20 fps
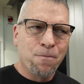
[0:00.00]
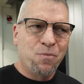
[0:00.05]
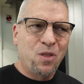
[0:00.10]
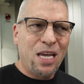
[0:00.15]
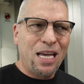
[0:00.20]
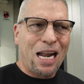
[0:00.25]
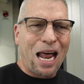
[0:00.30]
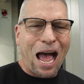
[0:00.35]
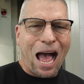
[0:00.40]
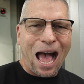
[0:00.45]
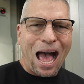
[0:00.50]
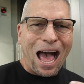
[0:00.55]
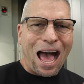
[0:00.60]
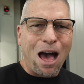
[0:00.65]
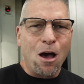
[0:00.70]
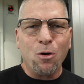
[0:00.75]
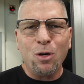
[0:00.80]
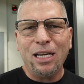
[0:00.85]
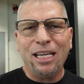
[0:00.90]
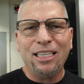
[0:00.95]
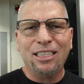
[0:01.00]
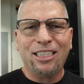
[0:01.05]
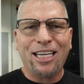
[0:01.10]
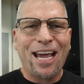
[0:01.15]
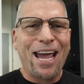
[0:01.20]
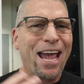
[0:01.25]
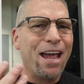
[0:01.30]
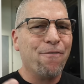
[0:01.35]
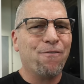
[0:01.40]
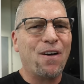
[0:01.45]
then how did
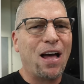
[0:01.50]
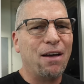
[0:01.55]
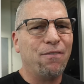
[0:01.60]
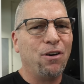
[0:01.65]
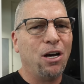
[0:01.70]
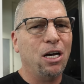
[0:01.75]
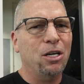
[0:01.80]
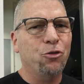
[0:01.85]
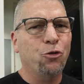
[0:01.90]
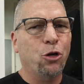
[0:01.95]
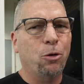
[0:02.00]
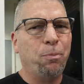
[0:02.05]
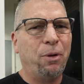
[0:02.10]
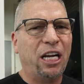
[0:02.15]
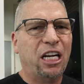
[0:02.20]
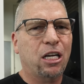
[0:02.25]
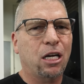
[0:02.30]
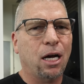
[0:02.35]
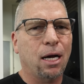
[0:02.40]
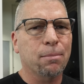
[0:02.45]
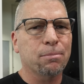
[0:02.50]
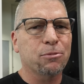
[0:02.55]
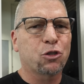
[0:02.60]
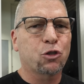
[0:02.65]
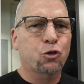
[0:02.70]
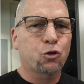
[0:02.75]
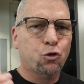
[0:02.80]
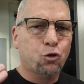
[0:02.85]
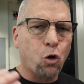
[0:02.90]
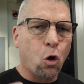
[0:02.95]
K five hundred become
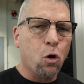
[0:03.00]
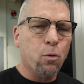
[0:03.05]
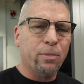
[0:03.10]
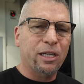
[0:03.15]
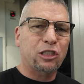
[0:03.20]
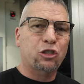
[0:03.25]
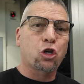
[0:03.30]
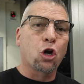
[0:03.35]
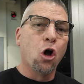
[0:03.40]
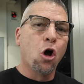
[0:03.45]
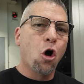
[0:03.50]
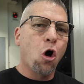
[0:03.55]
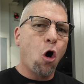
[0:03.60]
so much